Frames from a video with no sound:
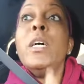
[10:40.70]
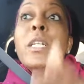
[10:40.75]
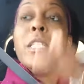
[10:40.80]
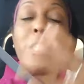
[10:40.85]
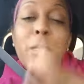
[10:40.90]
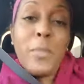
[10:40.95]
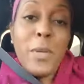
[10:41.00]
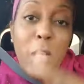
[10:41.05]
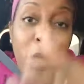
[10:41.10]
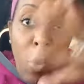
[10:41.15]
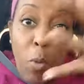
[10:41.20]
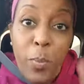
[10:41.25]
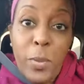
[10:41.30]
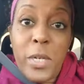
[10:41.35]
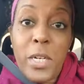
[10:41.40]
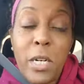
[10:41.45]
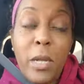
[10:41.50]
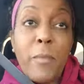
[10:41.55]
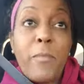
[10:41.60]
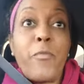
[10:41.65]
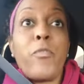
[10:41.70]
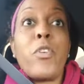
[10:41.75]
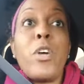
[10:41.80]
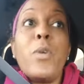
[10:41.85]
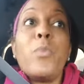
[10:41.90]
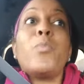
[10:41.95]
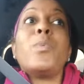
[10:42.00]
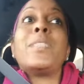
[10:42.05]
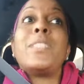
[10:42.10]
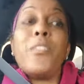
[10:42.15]
to be open and
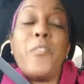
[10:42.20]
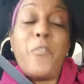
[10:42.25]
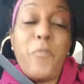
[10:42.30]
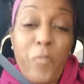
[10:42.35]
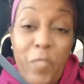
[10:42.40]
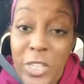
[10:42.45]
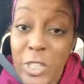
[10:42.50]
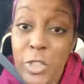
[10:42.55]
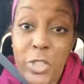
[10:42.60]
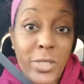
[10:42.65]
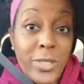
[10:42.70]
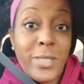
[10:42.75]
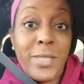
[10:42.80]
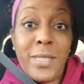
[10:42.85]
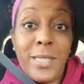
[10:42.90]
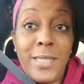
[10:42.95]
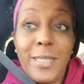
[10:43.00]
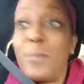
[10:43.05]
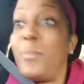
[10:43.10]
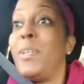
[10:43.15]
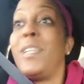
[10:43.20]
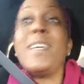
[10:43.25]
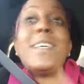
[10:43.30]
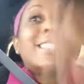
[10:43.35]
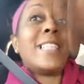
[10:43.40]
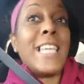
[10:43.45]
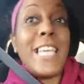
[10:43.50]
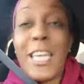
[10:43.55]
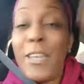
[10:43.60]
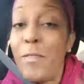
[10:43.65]
upfront with deficiencies
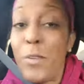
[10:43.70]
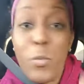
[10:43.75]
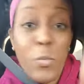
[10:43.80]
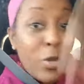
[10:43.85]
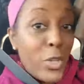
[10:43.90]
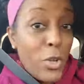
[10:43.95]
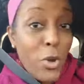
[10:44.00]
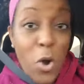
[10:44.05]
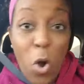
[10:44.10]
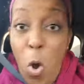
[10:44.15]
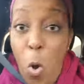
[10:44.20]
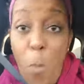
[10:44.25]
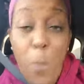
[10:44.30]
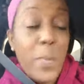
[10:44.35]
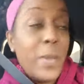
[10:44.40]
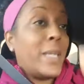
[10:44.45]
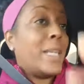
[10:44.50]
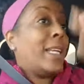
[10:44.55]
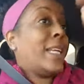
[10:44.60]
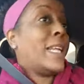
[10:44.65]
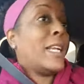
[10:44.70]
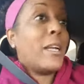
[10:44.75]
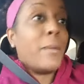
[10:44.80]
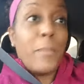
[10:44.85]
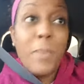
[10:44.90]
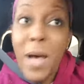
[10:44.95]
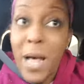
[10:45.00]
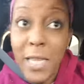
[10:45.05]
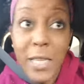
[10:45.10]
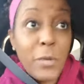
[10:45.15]
because even when you're open and in a
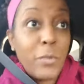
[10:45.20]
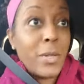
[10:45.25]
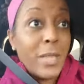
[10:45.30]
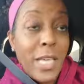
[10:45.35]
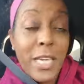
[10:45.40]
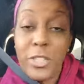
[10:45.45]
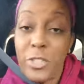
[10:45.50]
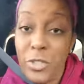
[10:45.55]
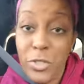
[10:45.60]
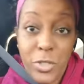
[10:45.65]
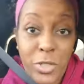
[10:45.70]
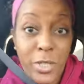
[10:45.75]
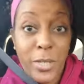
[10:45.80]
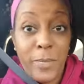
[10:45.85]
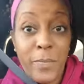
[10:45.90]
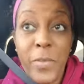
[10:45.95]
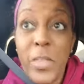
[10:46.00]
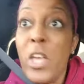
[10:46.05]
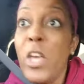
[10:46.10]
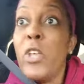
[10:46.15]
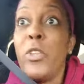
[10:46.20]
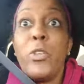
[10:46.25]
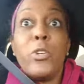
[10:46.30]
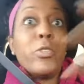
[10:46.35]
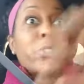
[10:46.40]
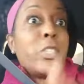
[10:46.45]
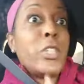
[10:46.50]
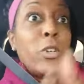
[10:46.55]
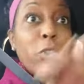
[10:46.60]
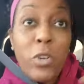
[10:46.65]
poly relationship, you're
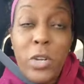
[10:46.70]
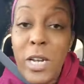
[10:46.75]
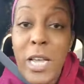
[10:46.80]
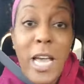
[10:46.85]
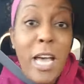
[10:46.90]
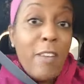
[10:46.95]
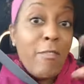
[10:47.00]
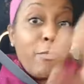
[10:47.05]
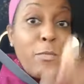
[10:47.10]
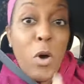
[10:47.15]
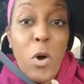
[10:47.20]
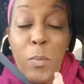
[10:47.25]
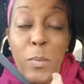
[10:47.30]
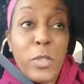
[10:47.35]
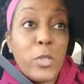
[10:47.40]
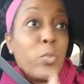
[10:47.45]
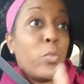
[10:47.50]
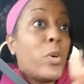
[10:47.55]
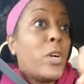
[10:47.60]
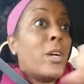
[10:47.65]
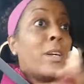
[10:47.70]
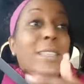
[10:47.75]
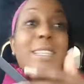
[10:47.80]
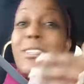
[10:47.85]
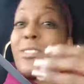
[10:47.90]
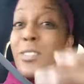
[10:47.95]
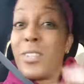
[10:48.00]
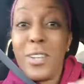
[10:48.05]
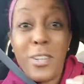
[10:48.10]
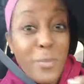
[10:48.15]
still going to have moments where
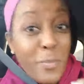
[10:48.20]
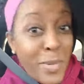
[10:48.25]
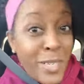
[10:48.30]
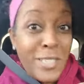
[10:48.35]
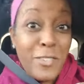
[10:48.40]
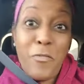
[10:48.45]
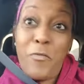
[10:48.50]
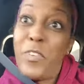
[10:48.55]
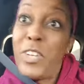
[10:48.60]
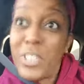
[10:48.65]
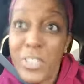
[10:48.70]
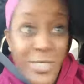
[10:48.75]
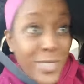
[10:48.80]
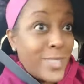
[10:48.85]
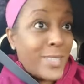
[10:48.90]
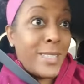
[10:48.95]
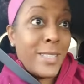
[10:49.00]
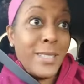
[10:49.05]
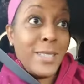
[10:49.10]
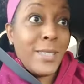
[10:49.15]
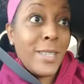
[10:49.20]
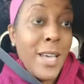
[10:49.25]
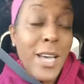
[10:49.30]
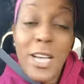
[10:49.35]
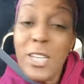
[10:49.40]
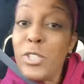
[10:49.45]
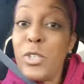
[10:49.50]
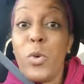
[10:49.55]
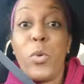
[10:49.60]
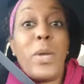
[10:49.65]
there's going to be deficiencies.
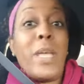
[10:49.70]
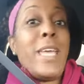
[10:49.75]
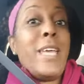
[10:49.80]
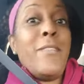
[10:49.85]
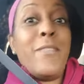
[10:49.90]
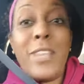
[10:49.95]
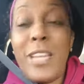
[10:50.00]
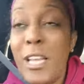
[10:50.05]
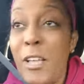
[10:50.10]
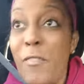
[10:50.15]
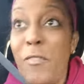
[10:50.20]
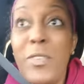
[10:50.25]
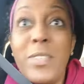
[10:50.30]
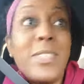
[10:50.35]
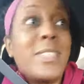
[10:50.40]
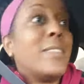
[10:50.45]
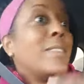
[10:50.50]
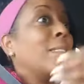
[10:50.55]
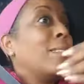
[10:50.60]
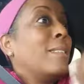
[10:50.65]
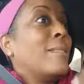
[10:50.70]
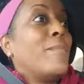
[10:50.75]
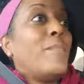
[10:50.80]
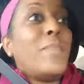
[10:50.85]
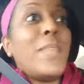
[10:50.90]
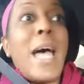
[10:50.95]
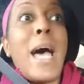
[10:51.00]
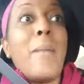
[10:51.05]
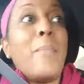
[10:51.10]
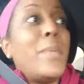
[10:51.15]
So even if it's
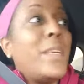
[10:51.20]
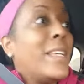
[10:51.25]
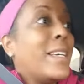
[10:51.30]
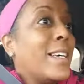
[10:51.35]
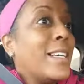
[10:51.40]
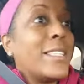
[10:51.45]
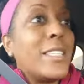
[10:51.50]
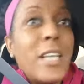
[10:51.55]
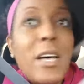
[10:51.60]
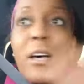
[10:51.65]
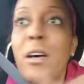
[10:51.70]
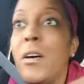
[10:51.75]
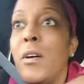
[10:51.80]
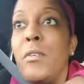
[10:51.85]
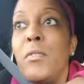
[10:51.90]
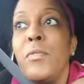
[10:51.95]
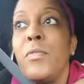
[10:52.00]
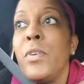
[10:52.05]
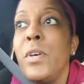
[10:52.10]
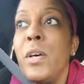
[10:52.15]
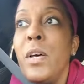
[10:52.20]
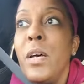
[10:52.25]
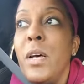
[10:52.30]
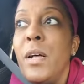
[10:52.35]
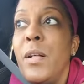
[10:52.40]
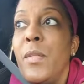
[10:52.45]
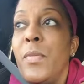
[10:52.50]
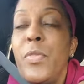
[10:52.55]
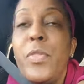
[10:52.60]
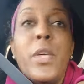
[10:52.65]
not because of
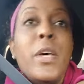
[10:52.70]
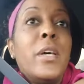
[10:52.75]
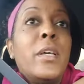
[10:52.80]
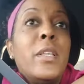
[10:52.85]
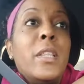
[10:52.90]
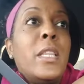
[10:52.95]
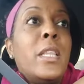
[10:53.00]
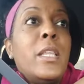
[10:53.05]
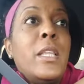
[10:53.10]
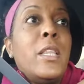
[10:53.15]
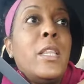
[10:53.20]
the, the,